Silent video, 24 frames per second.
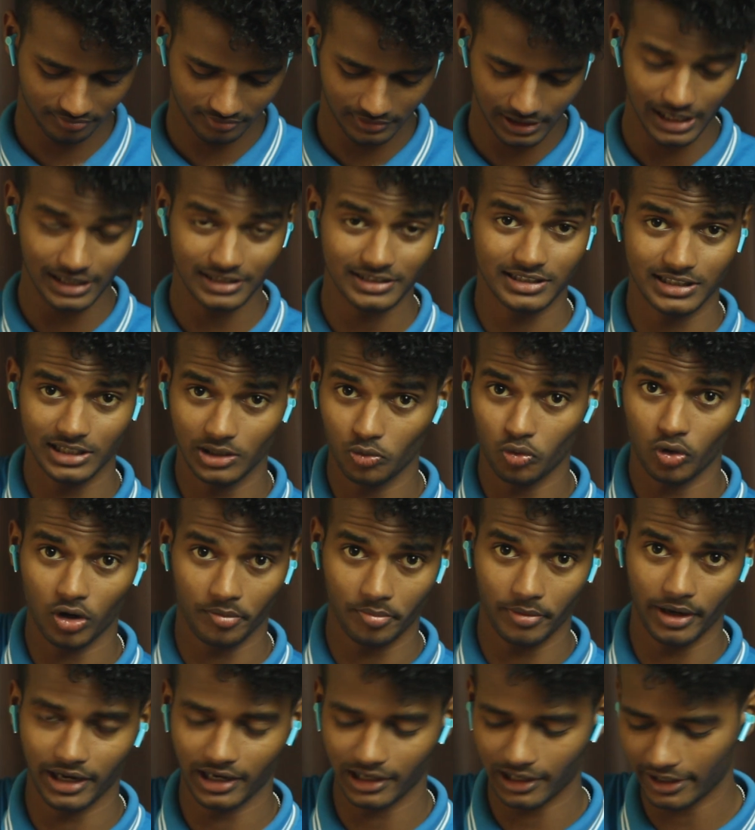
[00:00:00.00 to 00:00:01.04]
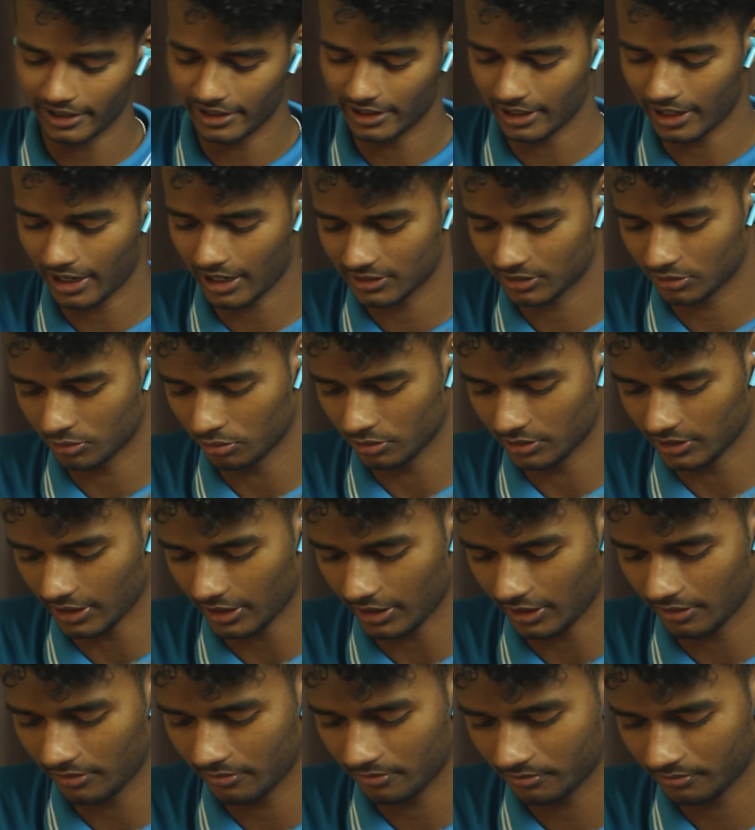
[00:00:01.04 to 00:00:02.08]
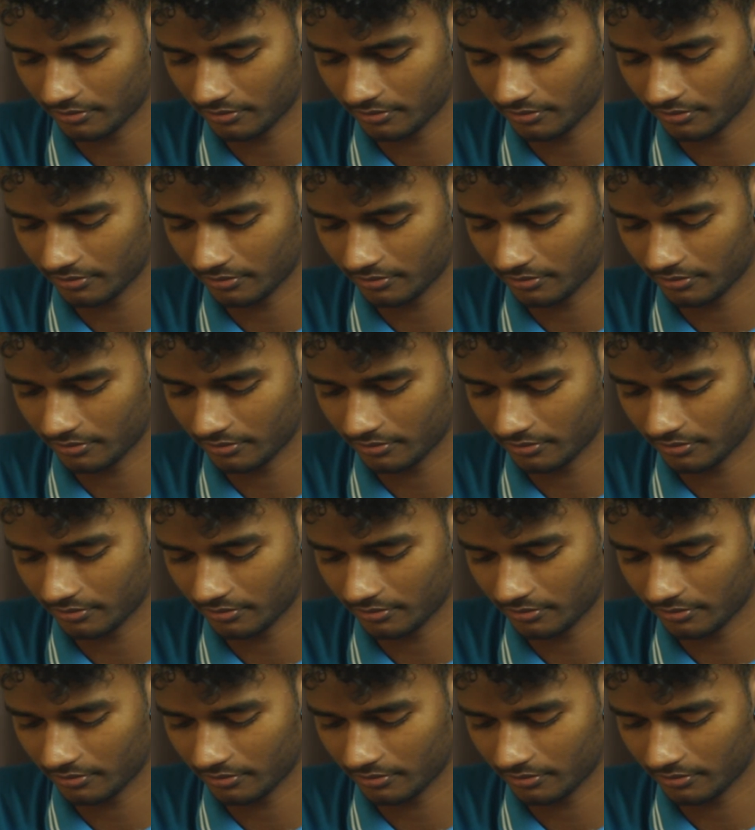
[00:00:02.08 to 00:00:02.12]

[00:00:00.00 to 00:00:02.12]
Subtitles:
Let's see what my client has to say.